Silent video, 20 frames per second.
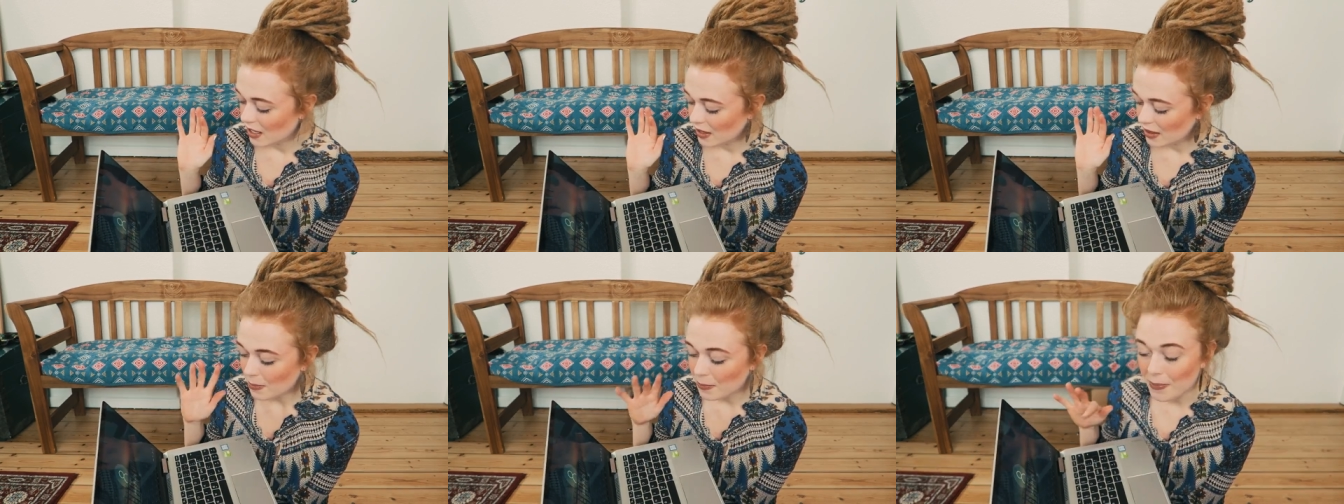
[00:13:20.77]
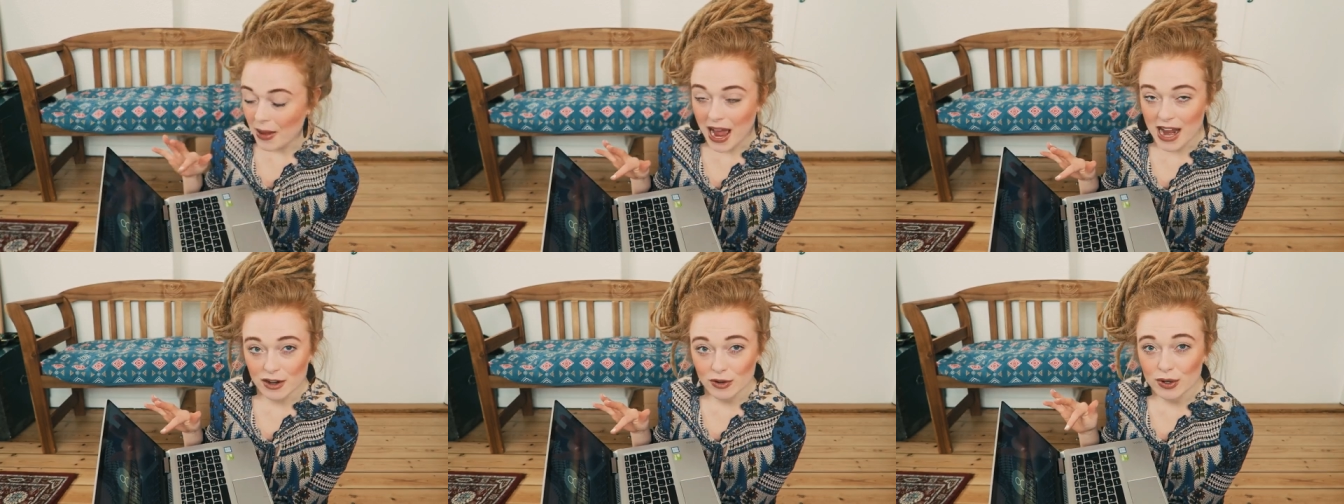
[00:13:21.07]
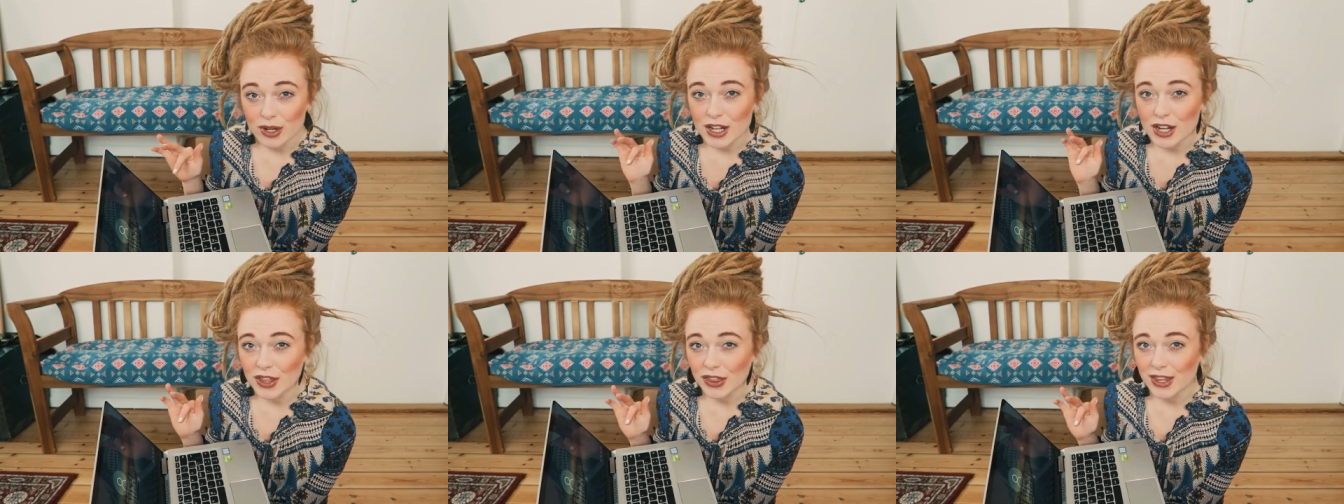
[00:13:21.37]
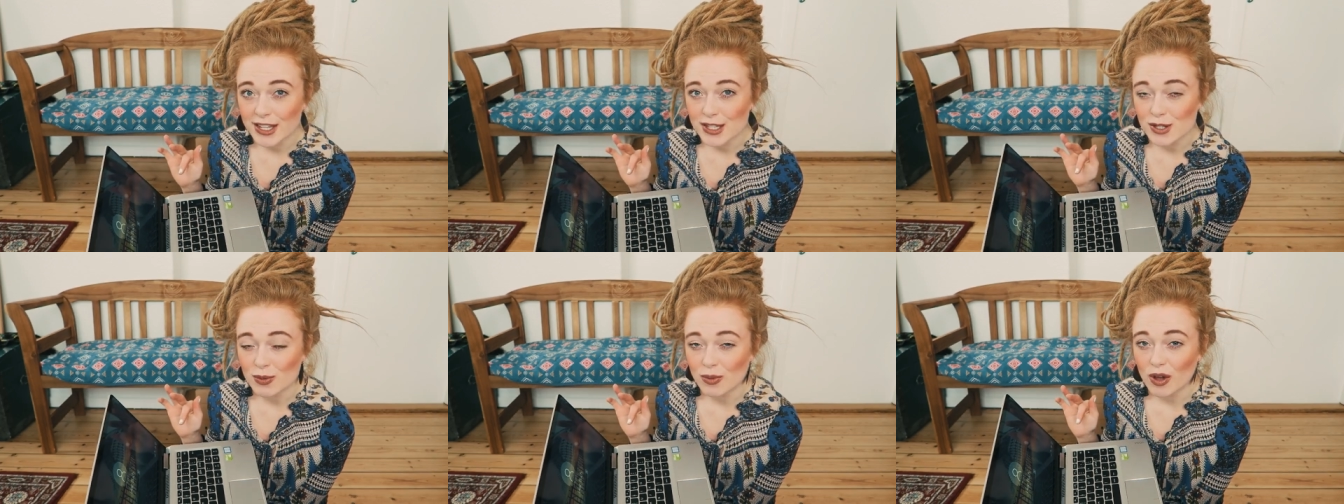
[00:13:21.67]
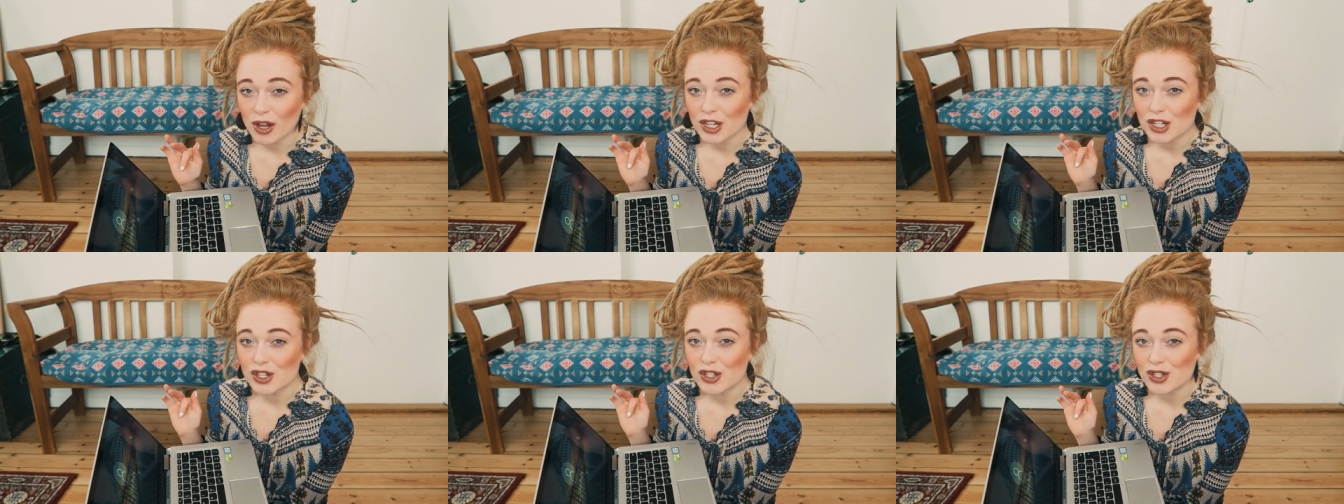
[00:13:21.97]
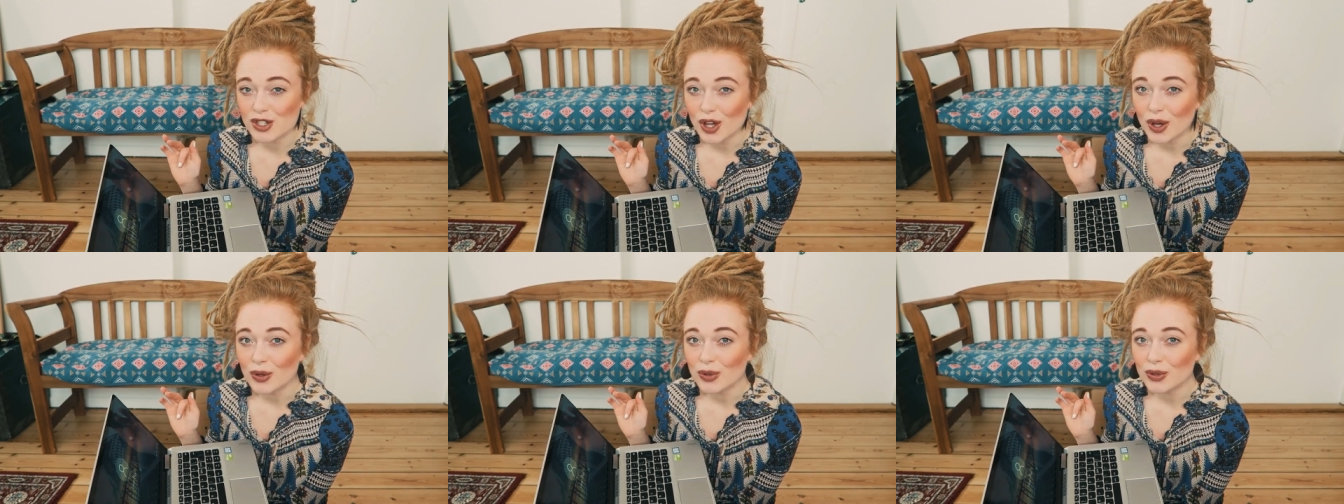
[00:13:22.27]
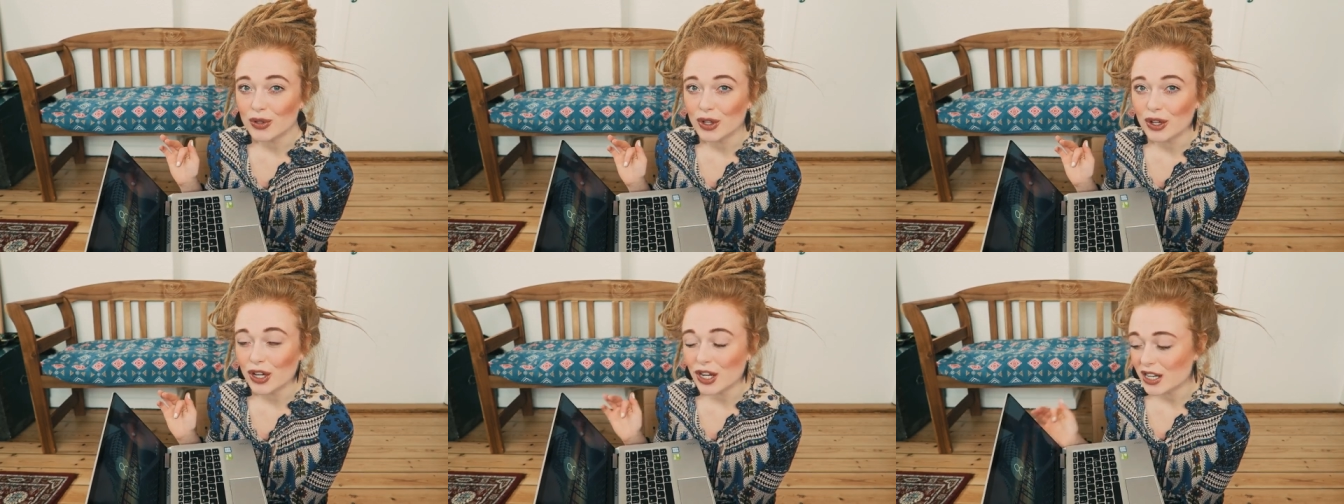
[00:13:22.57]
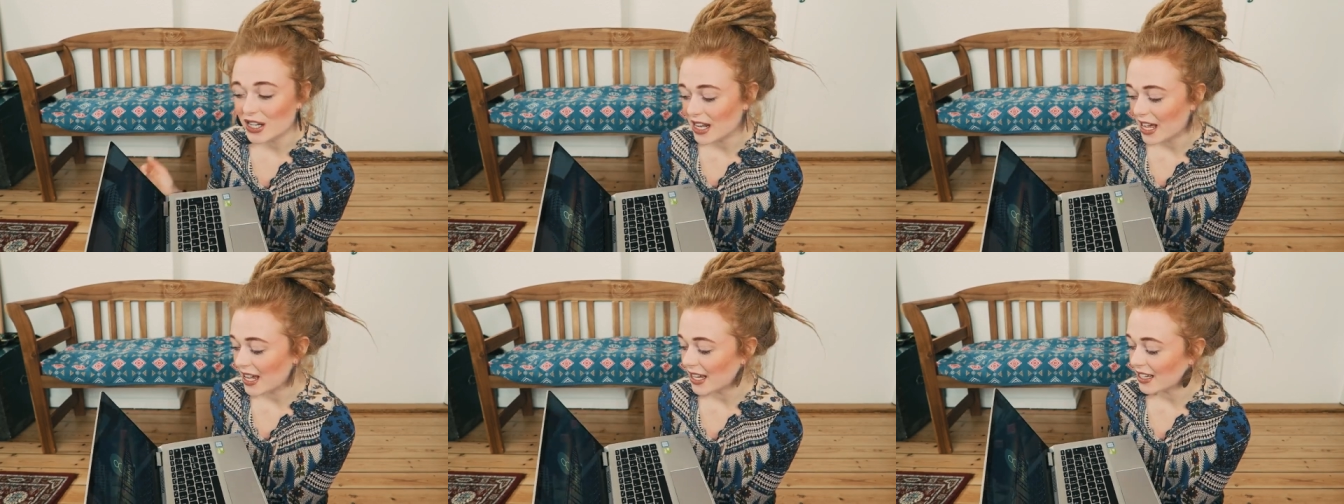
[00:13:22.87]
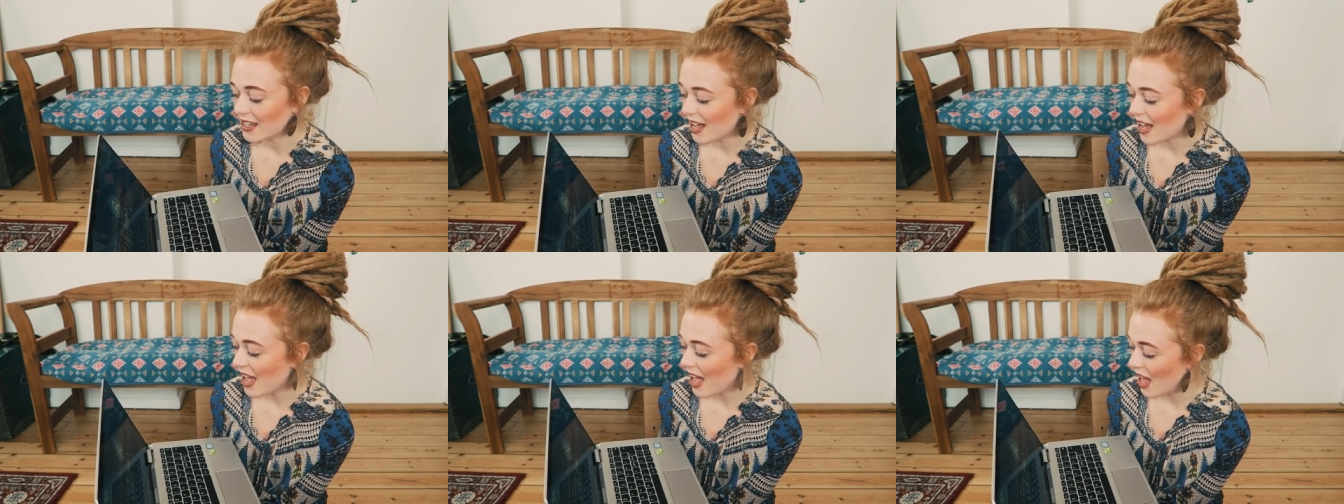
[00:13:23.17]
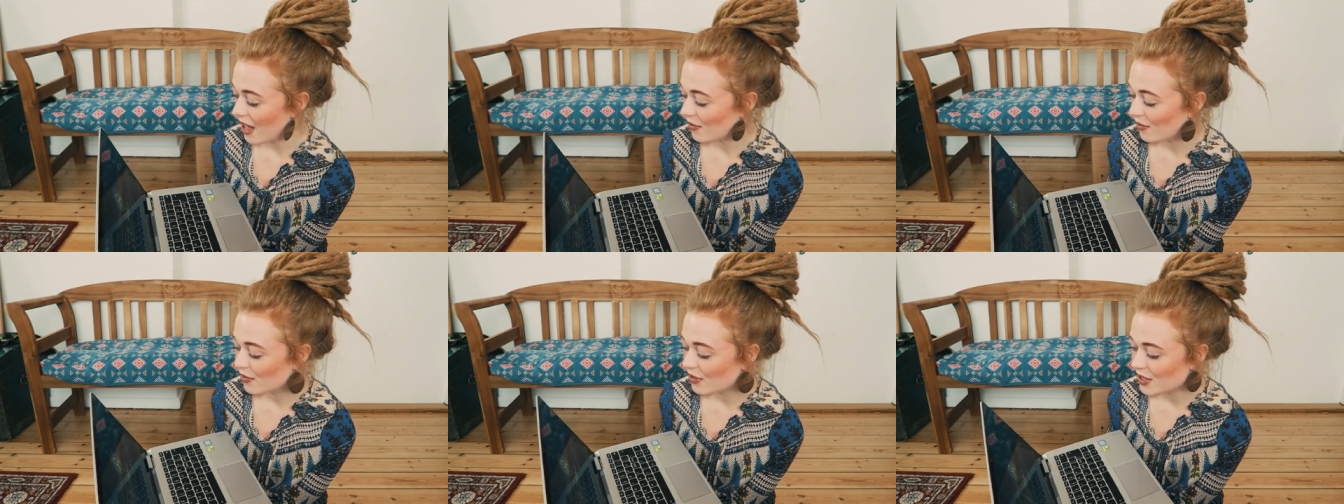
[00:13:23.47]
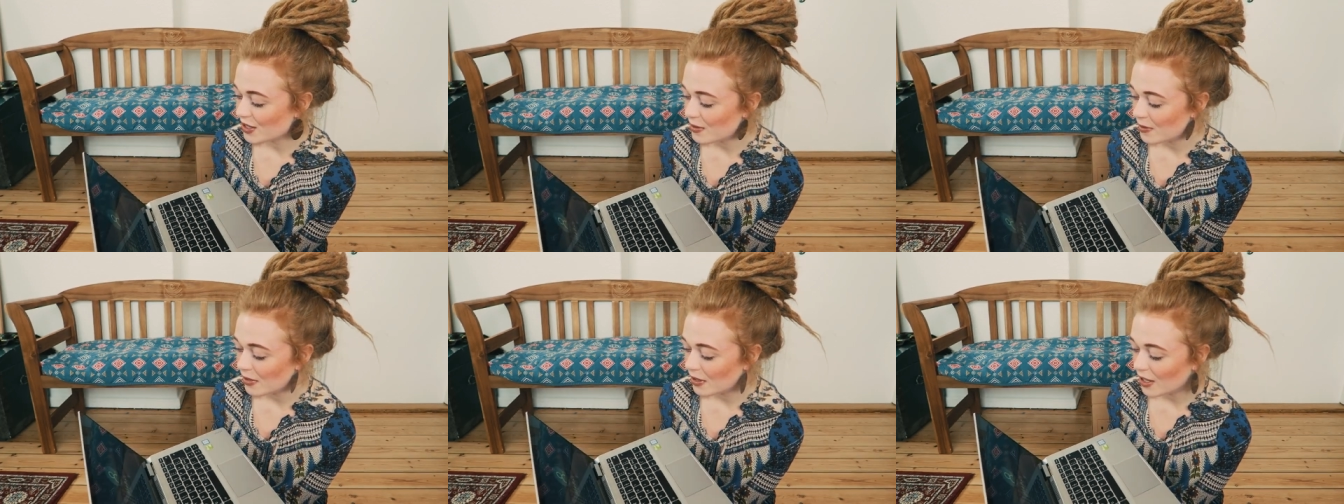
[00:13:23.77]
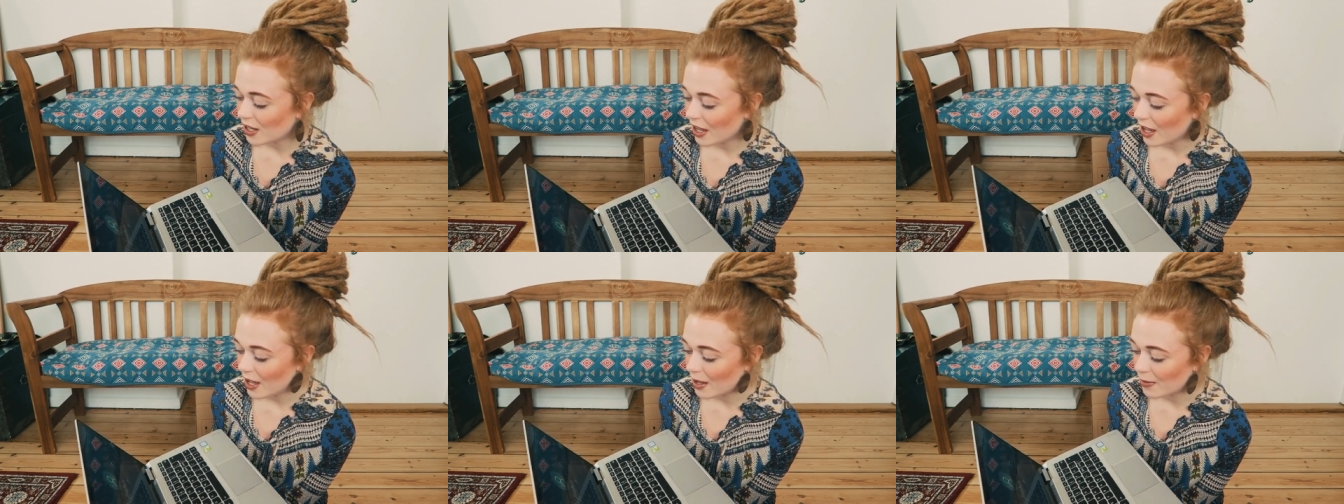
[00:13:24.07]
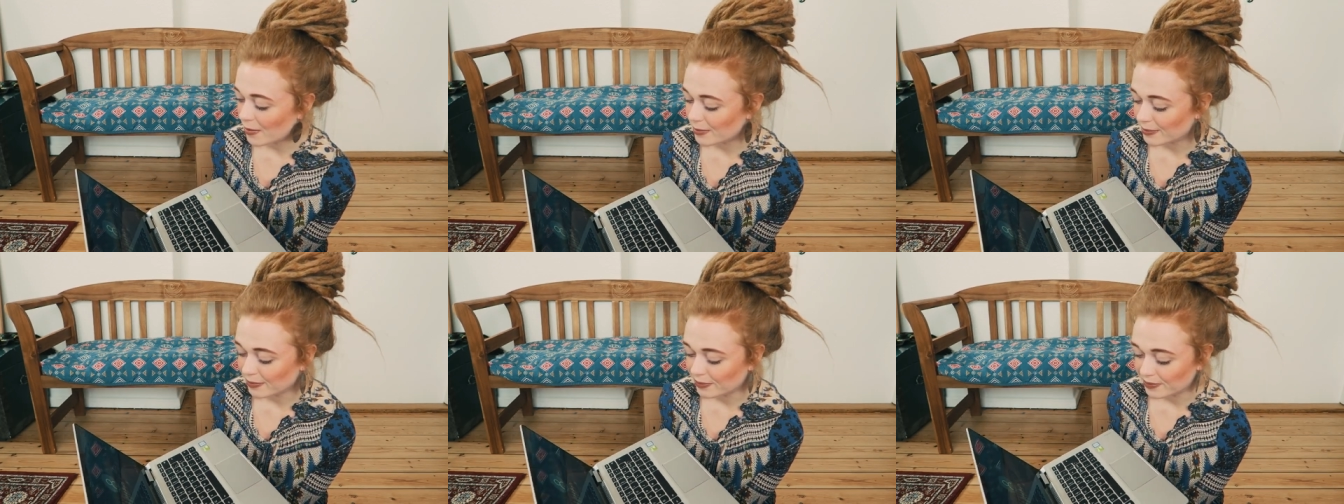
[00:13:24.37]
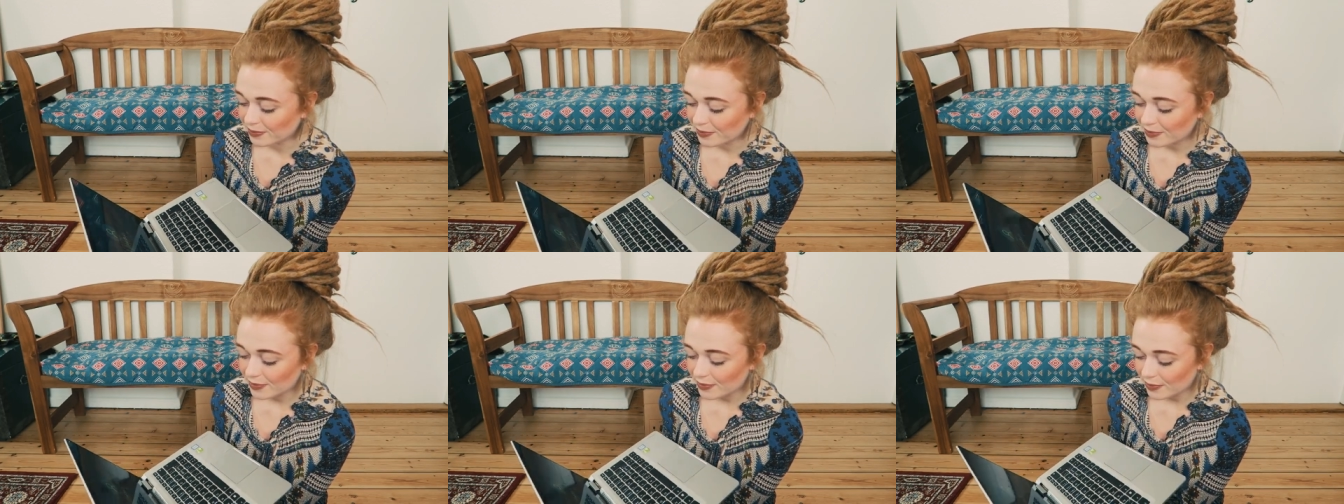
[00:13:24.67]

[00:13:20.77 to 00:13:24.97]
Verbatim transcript: the battery on this one is so good. Like I haven't um,